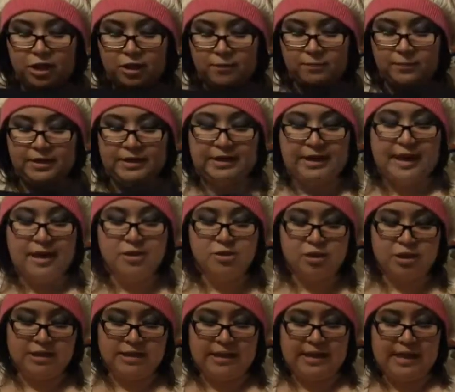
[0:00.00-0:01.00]
good
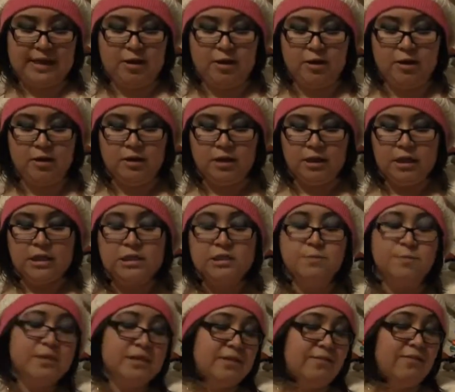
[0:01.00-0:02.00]
pediatric care,
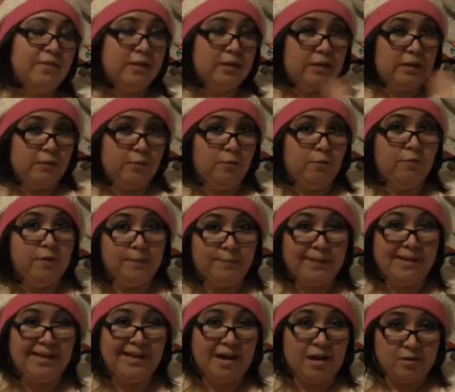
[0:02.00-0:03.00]
specifically with like
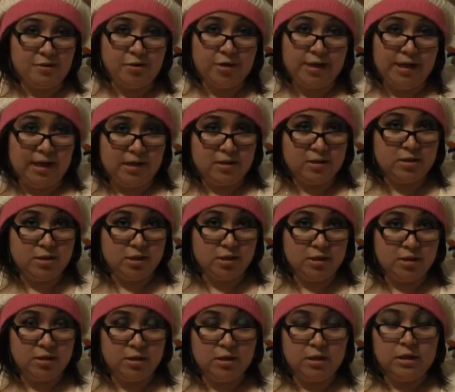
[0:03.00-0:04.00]
pediatric
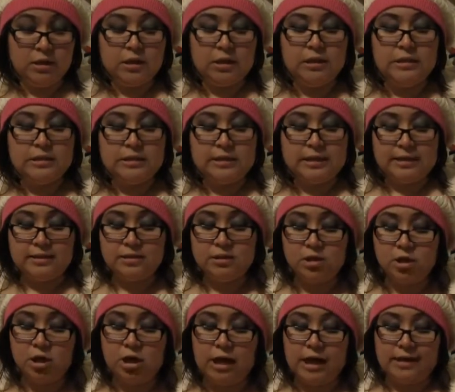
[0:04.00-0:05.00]
cancer
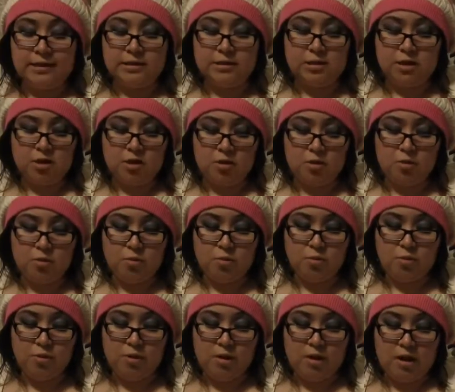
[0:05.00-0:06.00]
center. And
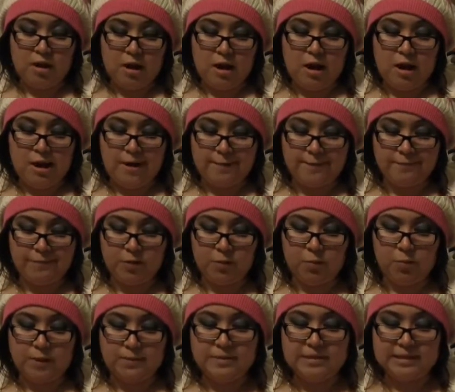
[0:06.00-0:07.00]
so the
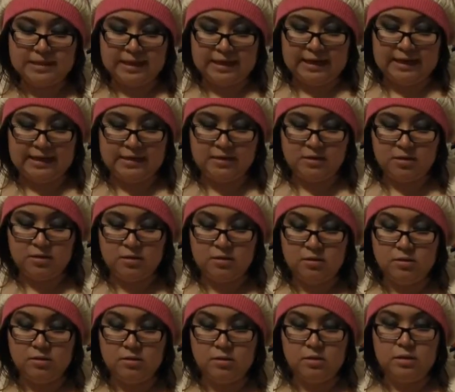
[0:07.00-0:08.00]
website,
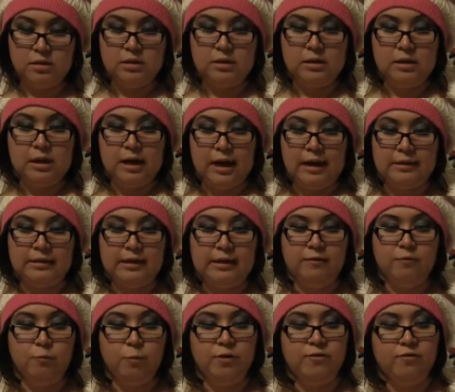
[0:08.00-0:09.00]
I
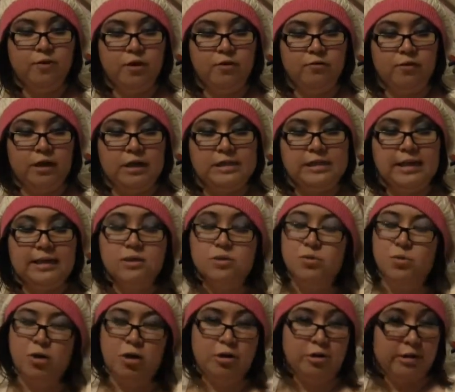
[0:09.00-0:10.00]
think we fundraised like
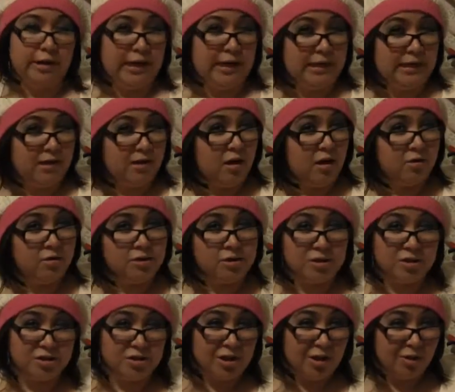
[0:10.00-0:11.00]
$280
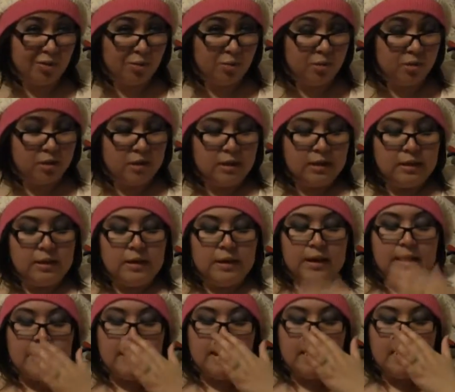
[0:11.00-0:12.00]
or so.
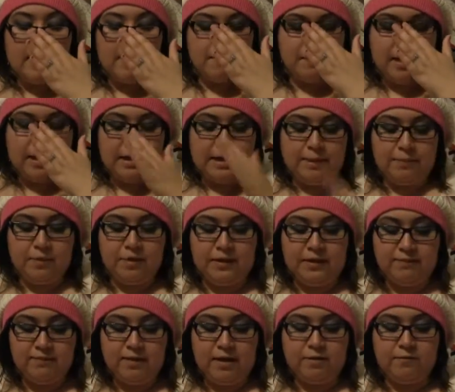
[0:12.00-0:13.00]
And I
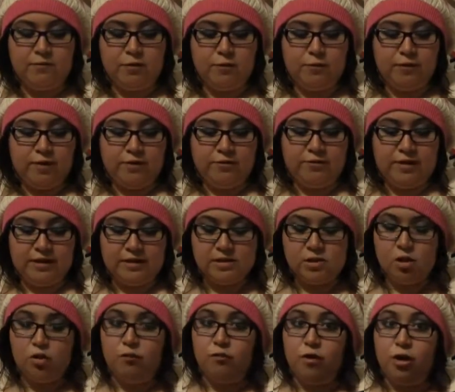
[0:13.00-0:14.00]
believe that if you
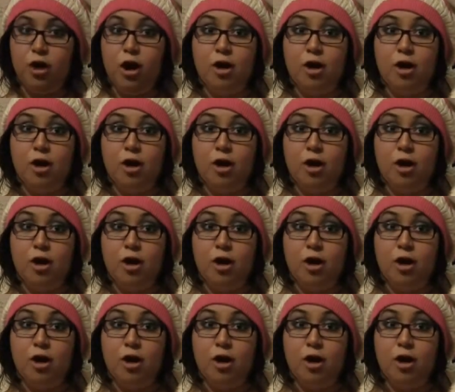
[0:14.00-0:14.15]
fundraised over